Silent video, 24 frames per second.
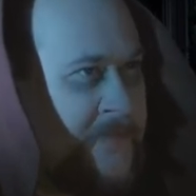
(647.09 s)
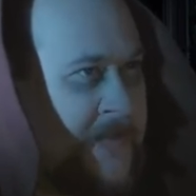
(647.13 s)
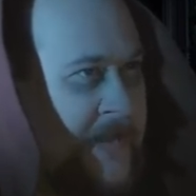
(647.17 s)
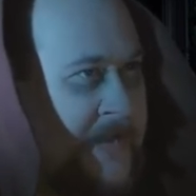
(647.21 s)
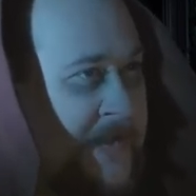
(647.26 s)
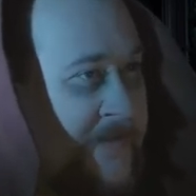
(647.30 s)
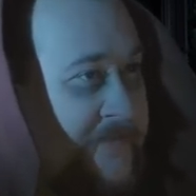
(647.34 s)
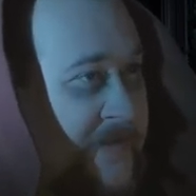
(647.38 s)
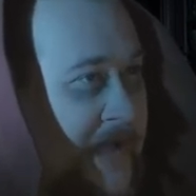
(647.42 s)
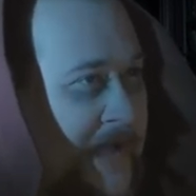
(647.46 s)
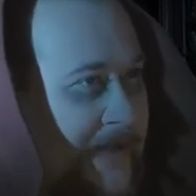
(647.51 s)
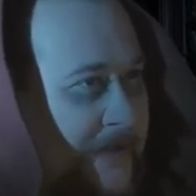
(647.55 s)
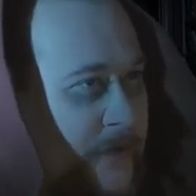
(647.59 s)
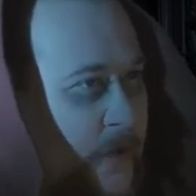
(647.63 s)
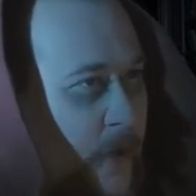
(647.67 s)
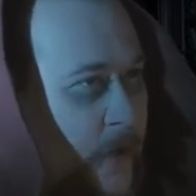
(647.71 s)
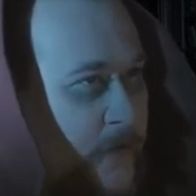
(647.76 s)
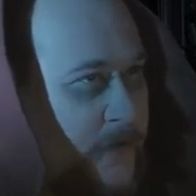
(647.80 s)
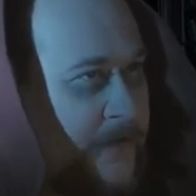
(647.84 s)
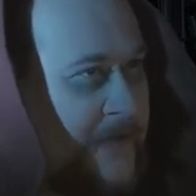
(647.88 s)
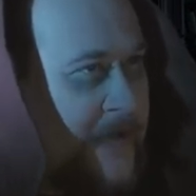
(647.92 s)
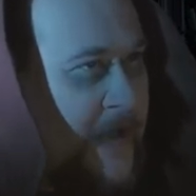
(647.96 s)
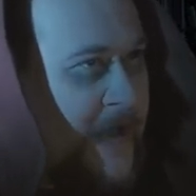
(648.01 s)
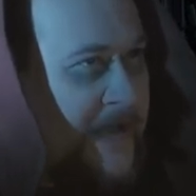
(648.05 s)
And have I
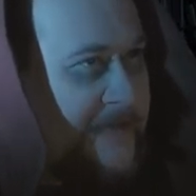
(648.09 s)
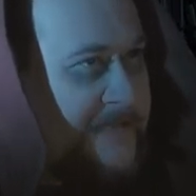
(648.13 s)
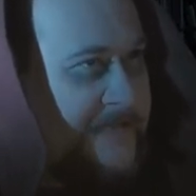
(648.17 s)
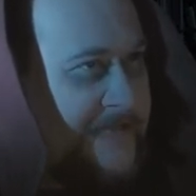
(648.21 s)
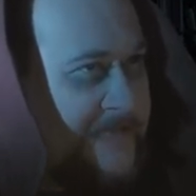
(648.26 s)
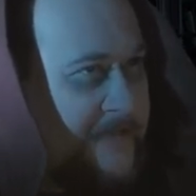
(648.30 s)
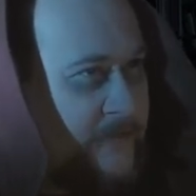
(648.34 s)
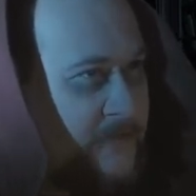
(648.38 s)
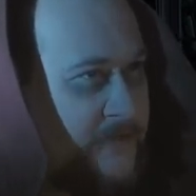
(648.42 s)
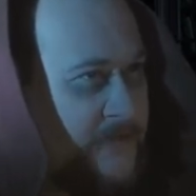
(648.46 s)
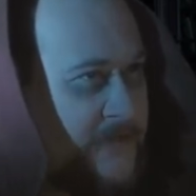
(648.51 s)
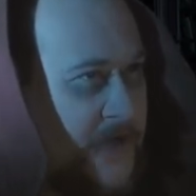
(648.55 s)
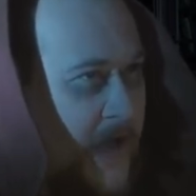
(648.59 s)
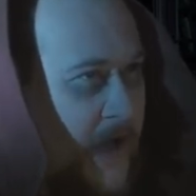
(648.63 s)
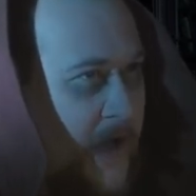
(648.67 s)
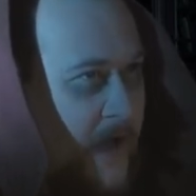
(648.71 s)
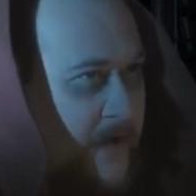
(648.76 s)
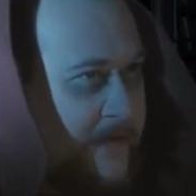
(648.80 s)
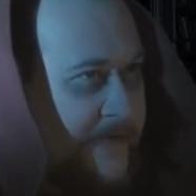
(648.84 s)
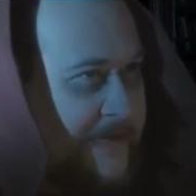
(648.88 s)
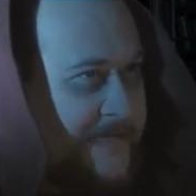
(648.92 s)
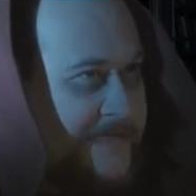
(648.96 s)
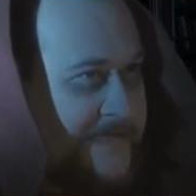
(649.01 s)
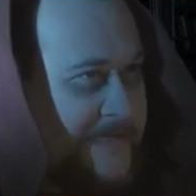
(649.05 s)
got the ideal
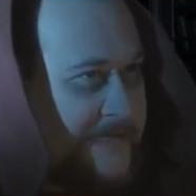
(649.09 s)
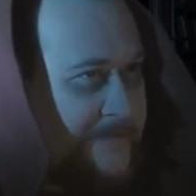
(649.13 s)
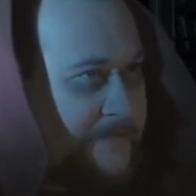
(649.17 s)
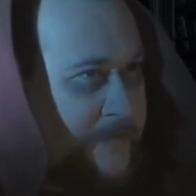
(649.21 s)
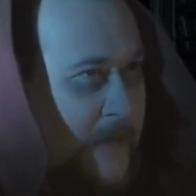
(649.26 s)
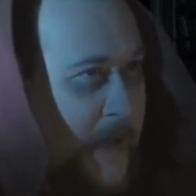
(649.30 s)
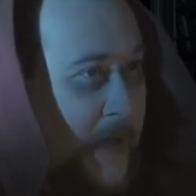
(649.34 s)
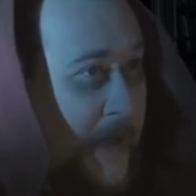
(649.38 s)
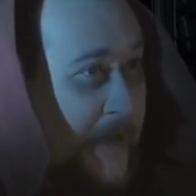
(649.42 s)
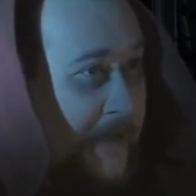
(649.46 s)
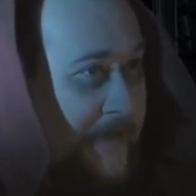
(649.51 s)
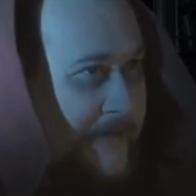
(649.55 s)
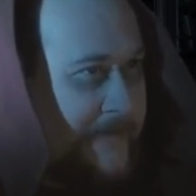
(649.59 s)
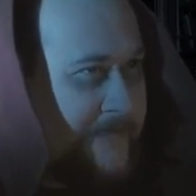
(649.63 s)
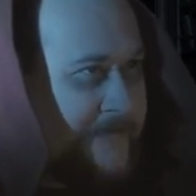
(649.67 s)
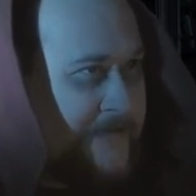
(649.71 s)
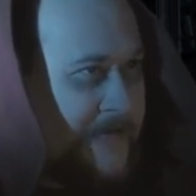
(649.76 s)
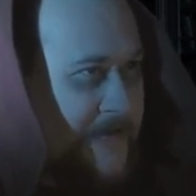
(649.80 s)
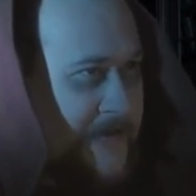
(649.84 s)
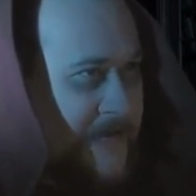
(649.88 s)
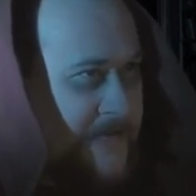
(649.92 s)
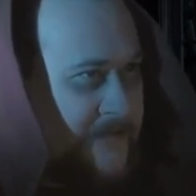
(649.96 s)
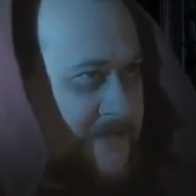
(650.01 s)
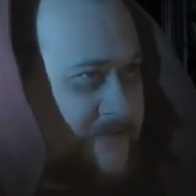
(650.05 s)
target in mind
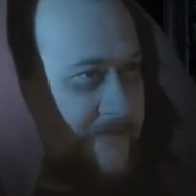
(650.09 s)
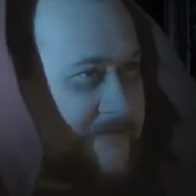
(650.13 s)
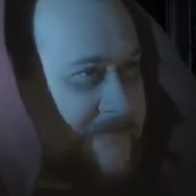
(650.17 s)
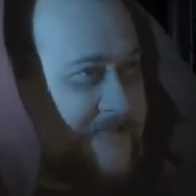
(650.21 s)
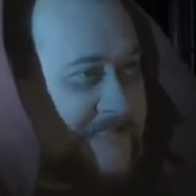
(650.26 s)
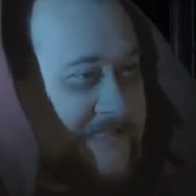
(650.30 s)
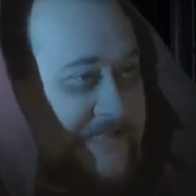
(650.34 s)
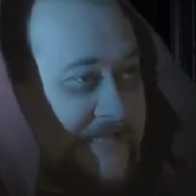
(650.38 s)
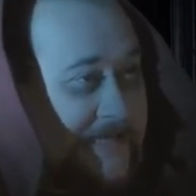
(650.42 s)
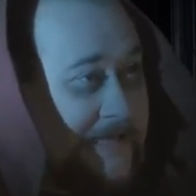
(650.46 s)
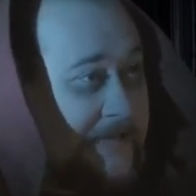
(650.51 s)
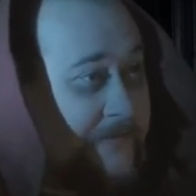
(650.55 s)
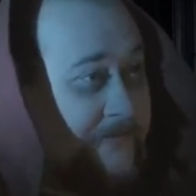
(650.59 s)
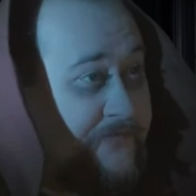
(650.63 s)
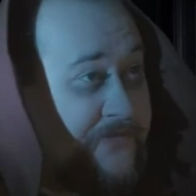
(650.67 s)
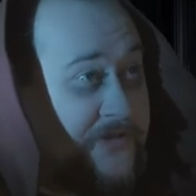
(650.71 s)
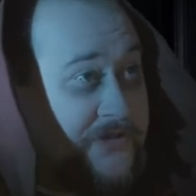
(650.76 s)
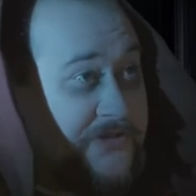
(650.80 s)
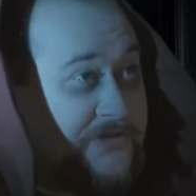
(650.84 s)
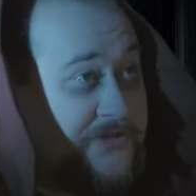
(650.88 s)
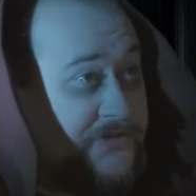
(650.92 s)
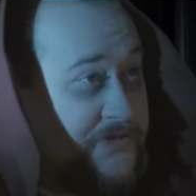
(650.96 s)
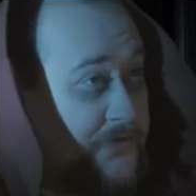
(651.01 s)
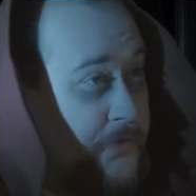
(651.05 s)
to receive
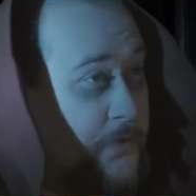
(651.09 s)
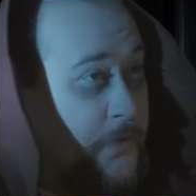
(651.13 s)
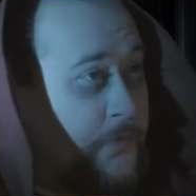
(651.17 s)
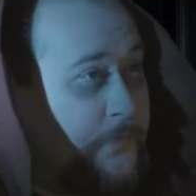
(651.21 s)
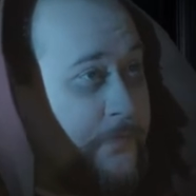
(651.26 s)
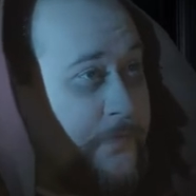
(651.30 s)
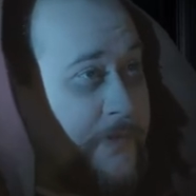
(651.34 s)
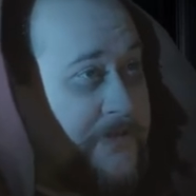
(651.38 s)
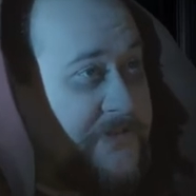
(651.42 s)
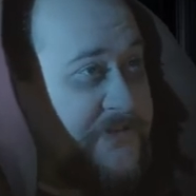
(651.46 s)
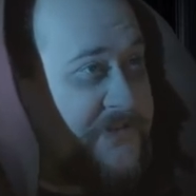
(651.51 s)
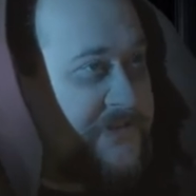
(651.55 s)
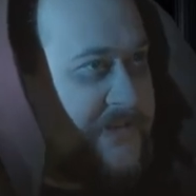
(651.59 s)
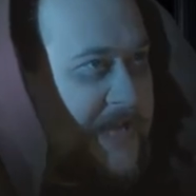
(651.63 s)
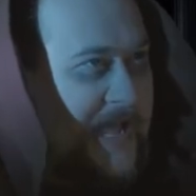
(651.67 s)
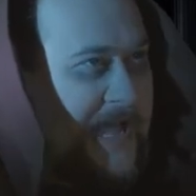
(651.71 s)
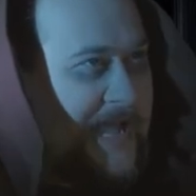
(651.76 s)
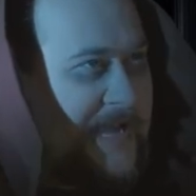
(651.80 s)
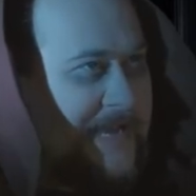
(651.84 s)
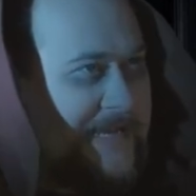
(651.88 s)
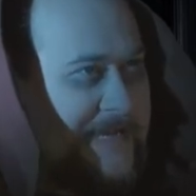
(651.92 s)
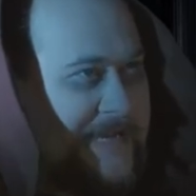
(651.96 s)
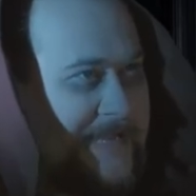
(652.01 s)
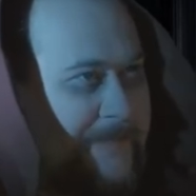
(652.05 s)
the super
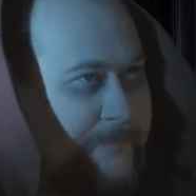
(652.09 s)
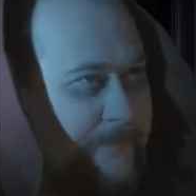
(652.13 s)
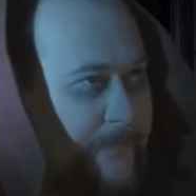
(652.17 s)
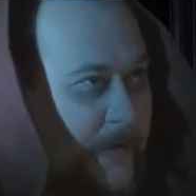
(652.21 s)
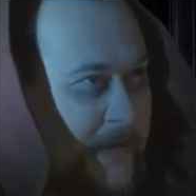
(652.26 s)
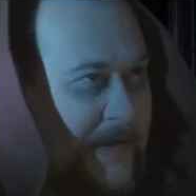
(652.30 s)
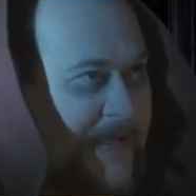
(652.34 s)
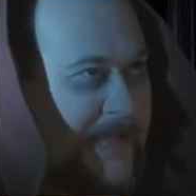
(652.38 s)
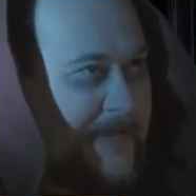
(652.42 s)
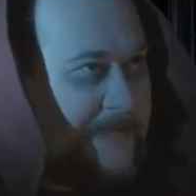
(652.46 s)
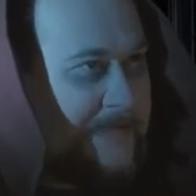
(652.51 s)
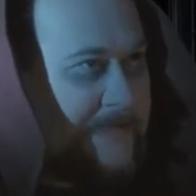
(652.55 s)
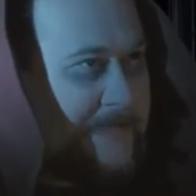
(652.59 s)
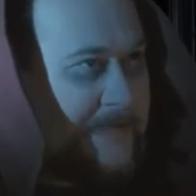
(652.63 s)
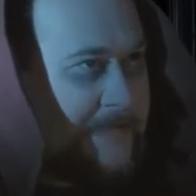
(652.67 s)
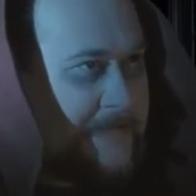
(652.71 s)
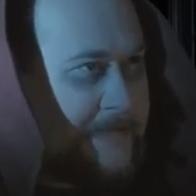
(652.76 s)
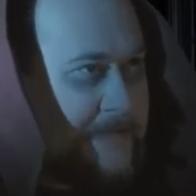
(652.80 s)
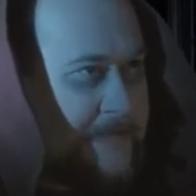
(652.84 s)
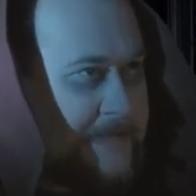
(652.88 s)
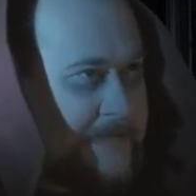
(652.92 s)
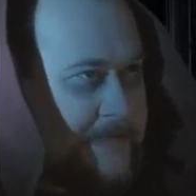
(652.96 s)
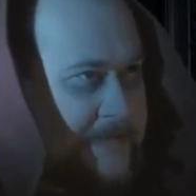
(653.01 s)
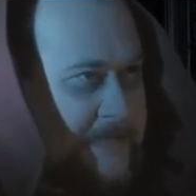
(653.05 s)
shiny bullet?
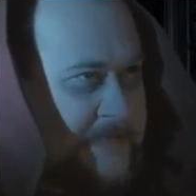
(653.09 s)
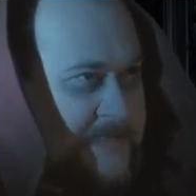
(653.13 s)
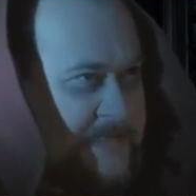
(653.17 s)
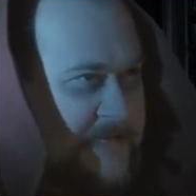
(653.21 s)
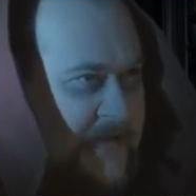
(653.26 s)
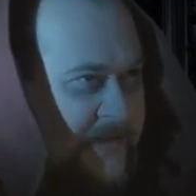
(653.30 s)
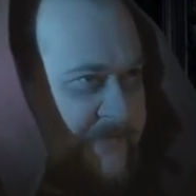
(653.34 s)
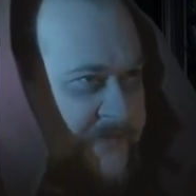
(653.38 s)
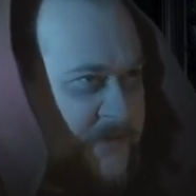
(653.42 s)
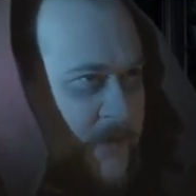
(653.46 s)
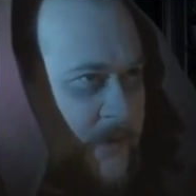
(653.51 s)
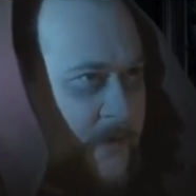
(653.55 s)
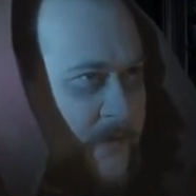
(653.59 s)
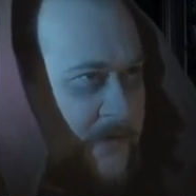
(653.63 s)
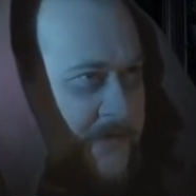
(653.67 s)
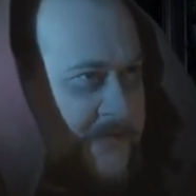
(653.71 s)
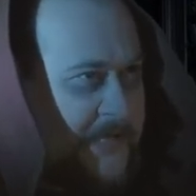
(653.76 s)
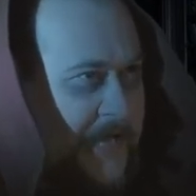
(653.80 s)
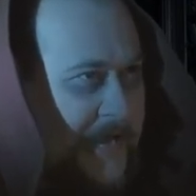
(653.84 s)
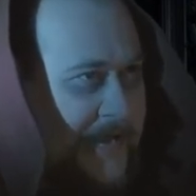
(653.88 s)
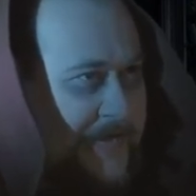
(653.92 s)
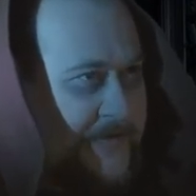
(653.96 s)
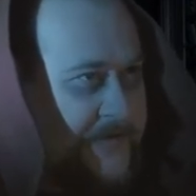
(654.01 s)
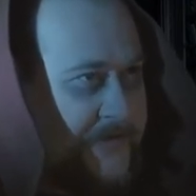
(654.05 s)
Of
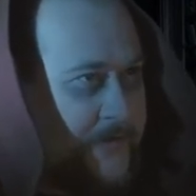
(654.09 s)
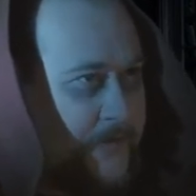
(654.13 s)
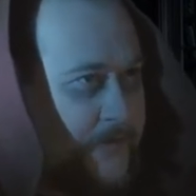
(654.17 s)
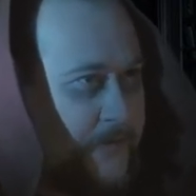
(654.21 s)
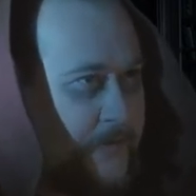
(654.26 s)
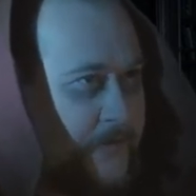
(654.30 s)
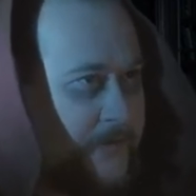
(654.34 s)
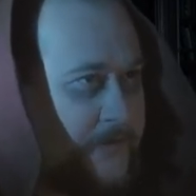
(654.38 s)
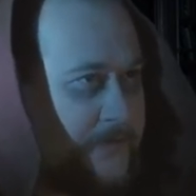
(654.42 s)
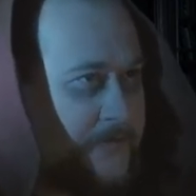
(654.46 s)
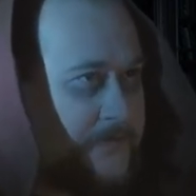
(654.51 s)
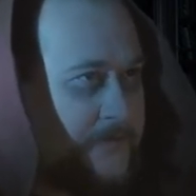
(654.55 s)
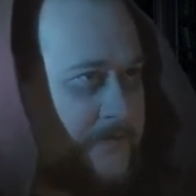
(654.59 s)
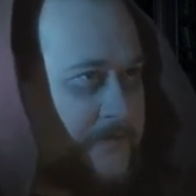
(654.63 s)
course I do.